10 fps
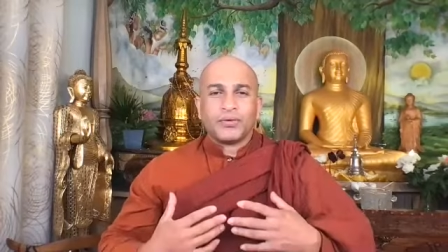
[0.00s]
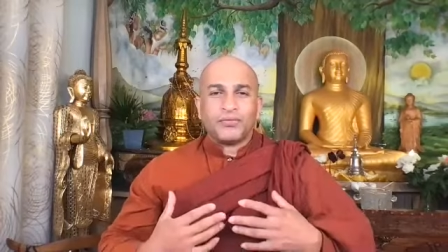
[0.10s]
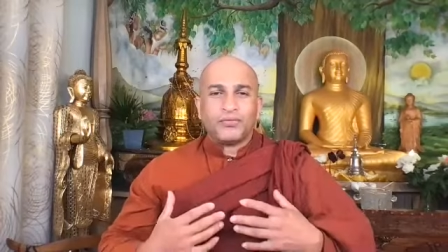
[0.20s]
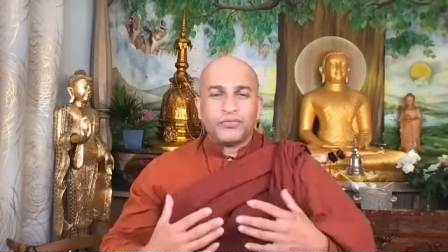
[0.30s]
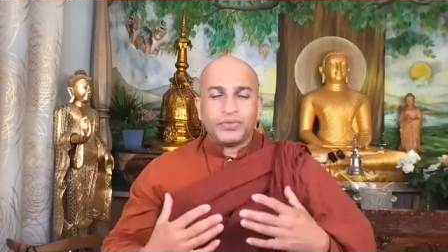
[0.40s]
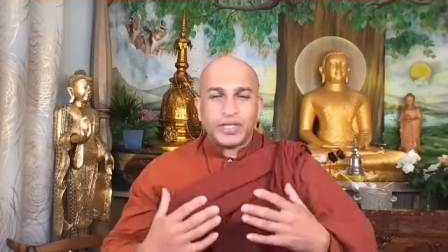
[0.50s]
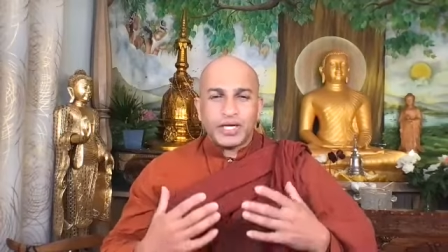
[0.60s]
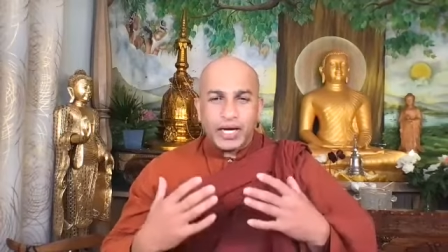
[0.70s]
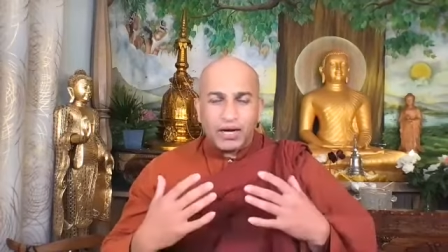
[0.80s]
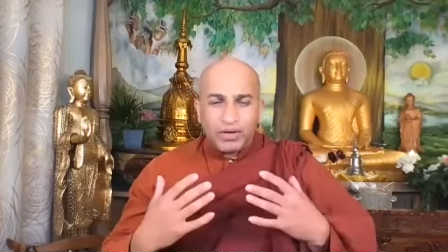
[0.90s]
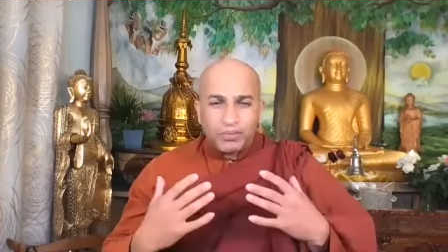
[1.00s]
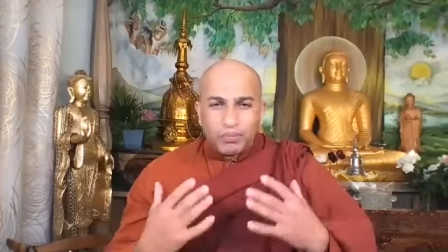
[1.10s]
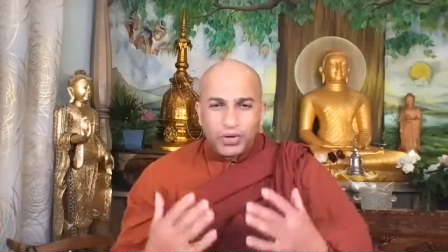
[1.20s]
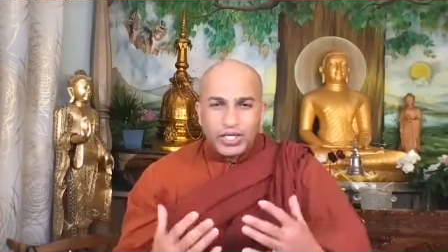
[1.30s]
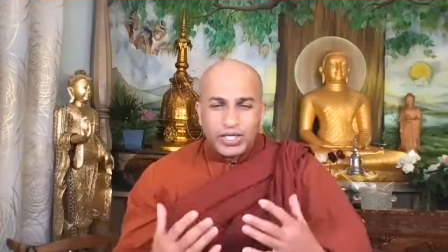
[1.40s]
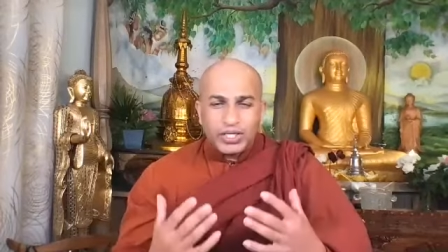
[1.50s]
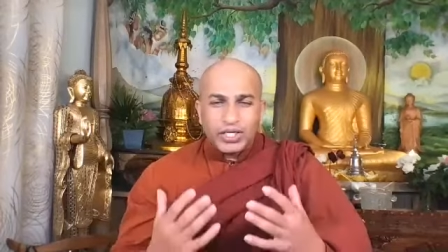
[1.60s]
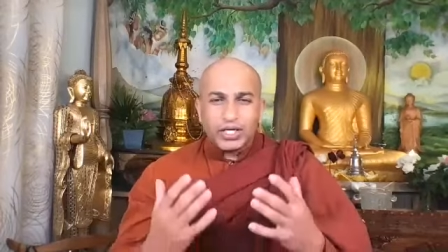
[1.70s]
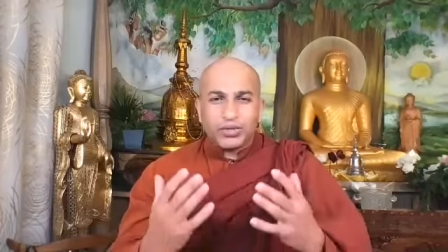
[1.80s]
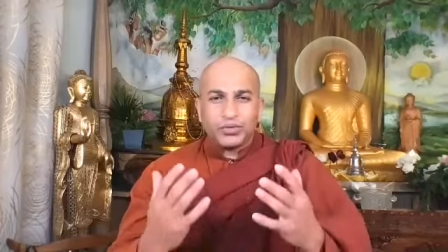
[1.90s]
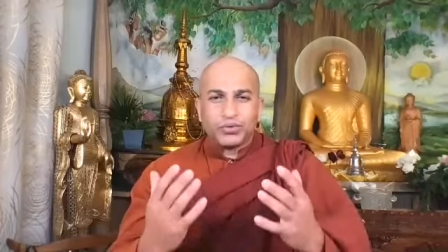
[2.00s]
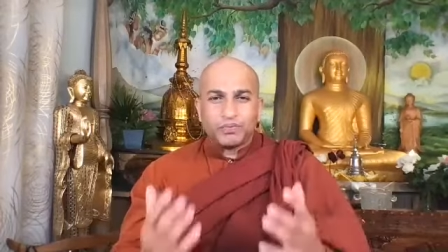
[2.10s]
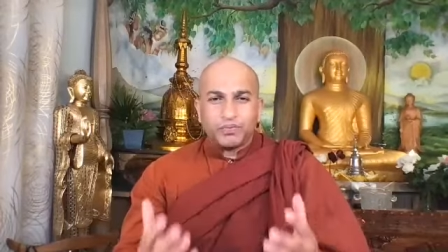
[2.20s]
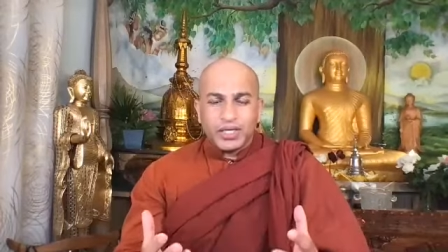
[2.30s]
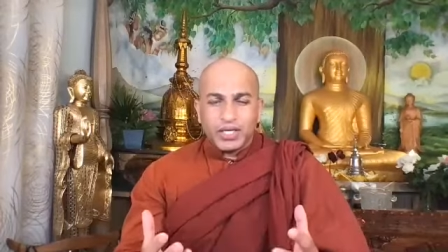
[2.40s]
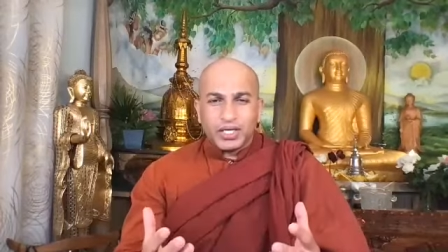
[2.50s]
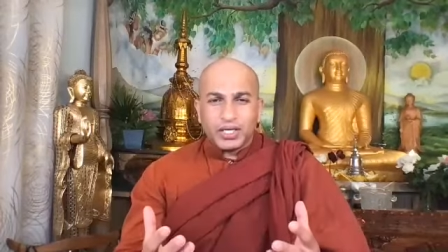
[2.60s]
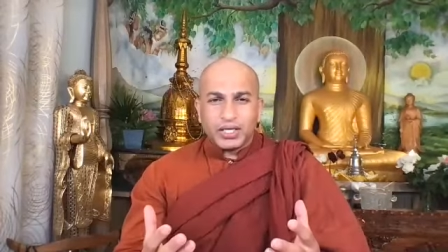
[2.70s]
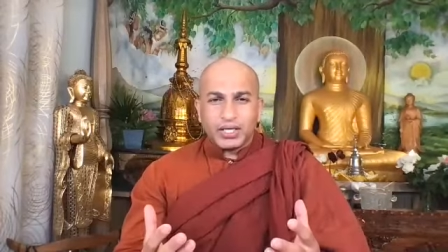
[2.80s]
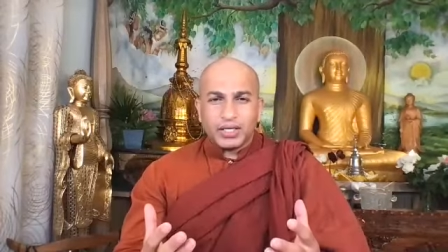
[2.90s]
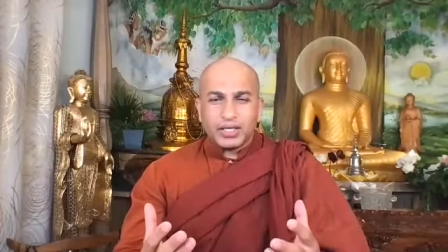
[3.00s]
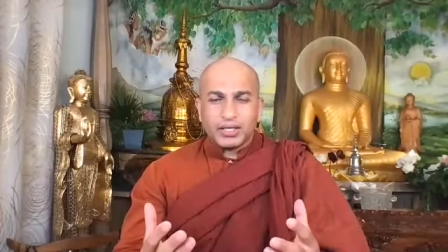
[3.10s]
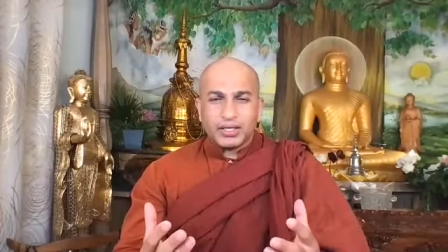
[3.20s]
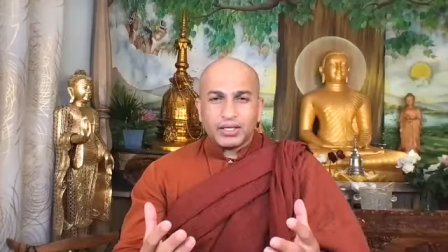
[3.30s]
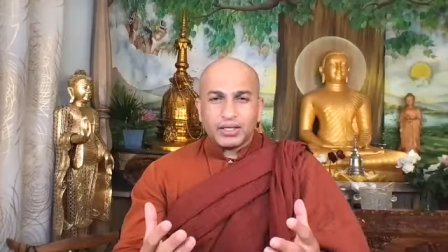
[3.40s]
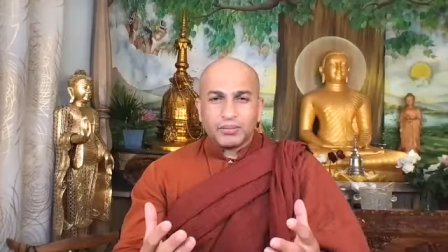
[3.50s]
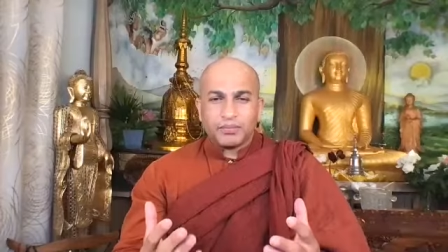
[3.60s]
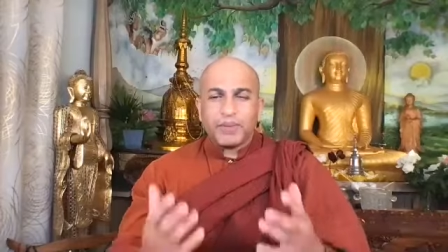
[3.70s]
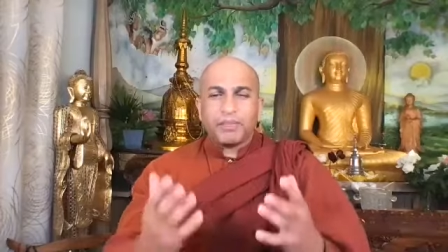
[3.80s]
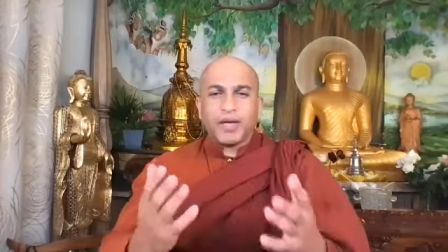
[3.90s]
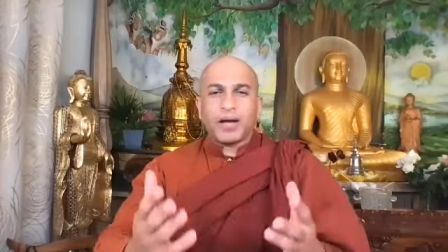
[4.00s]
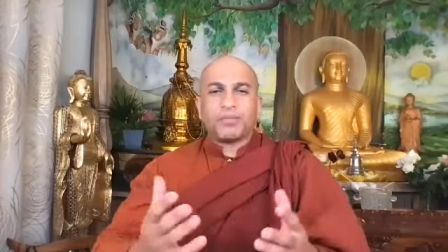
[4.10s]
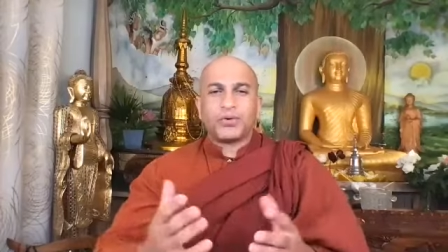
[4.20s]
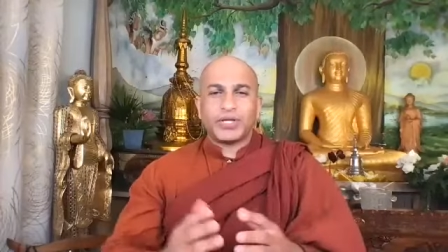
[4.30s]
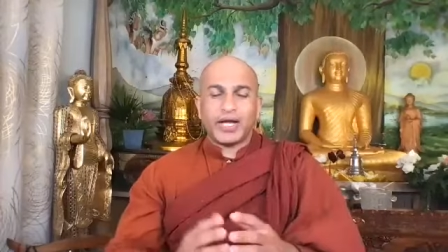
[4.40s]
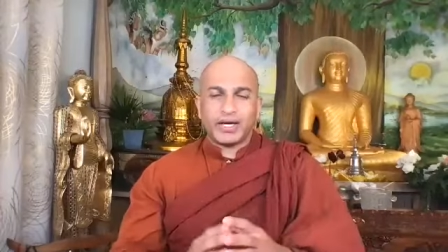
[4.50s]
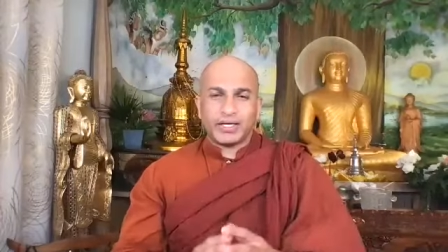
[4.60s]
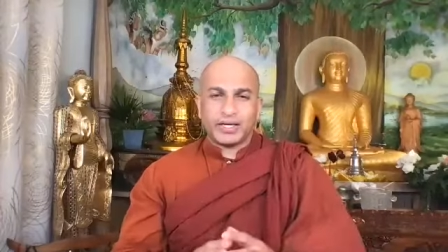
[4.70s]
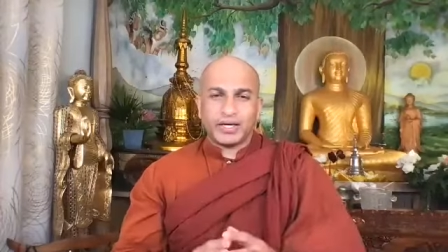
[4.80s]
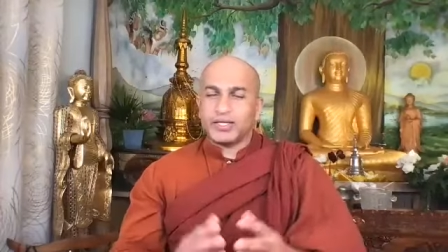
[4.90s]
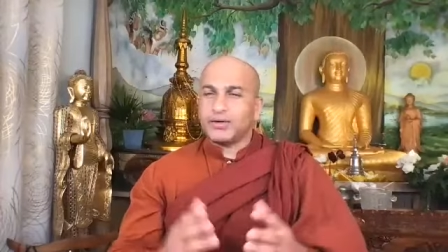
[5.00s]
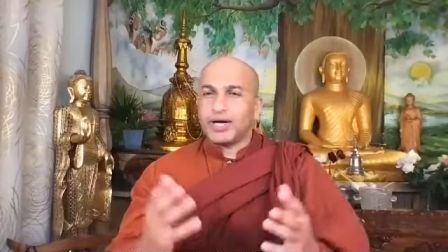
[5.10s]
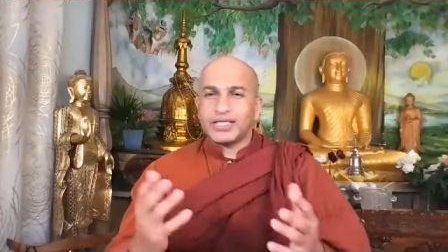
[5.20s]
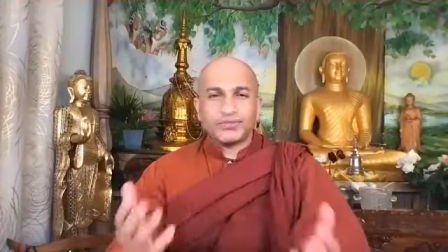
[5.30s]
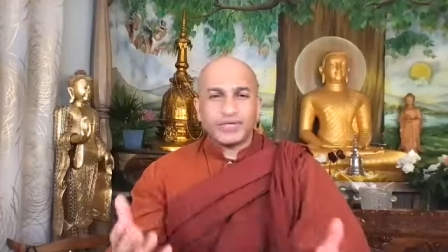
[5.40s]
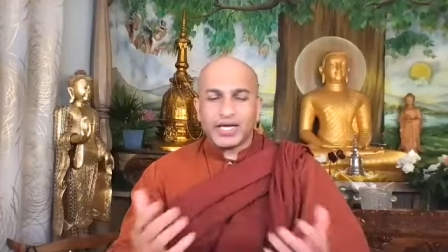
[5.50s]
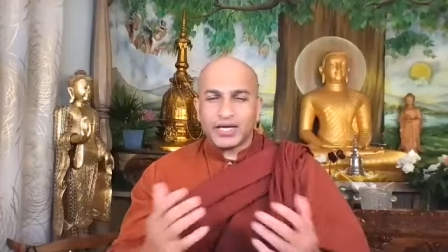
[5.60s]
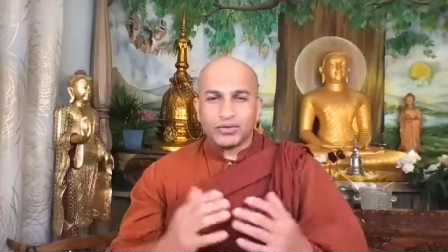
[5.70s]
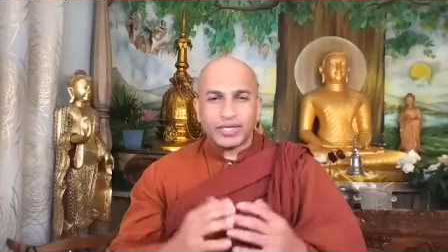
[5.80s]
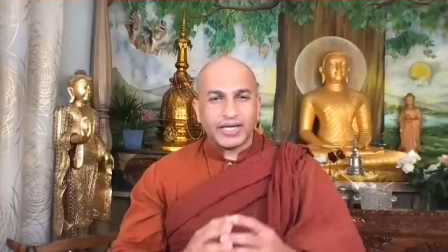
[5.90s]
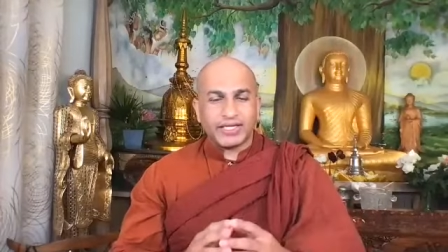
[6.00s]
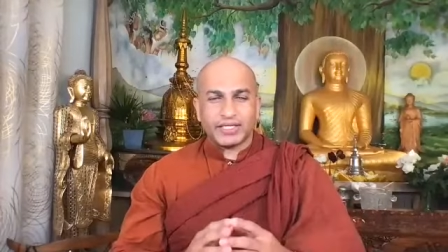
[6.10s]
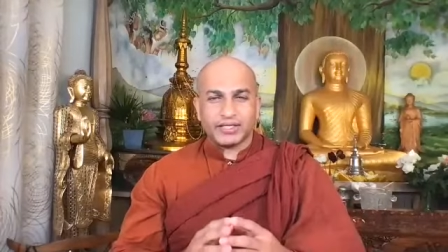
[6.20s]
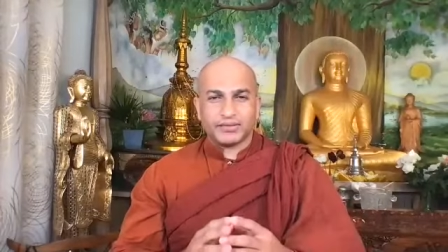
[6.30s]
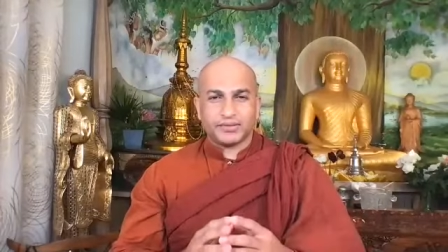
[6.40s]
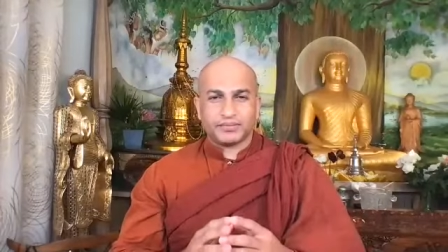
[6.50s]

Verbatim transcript: the, our body need to be prepared for that. Otherwise, we cannot get it.